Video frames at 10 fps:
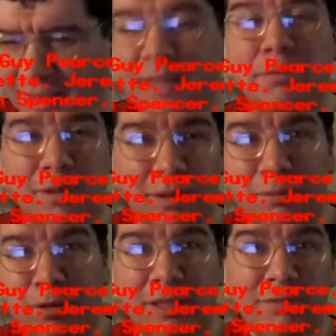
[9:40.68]
Yeah,
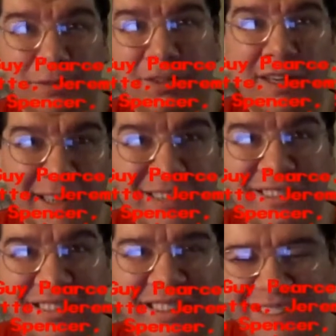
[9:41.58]
I'm Running
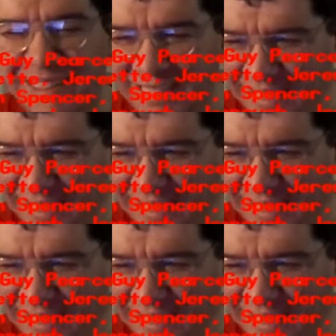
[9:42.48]
Fox.